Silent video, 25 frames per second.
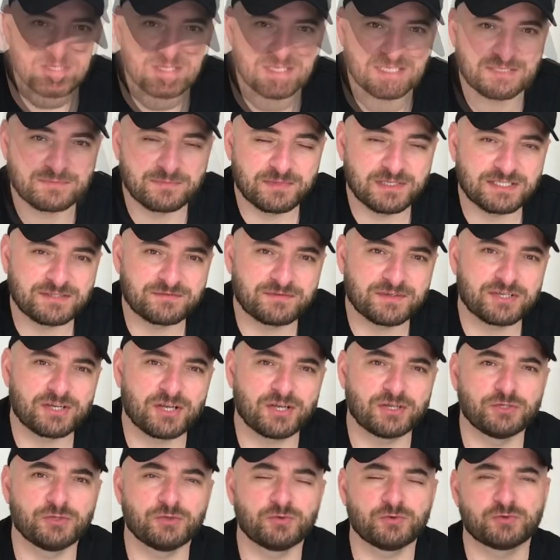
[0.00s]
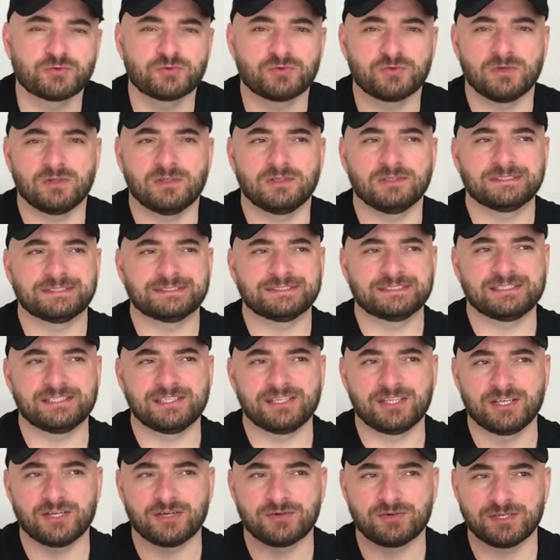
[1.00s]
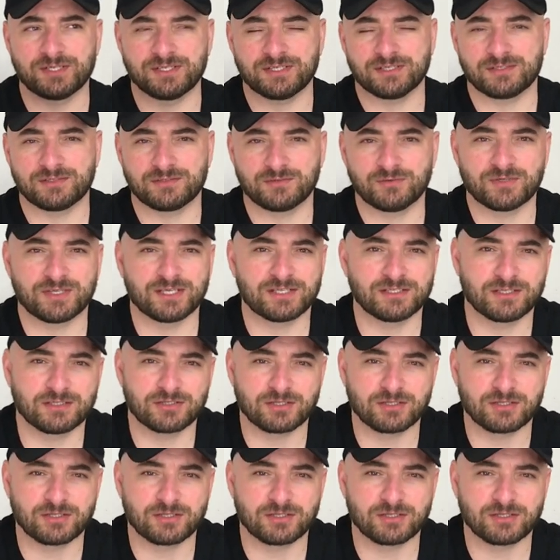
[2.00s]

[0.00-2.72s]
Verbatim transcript: It smells very unusual, daring. You cannot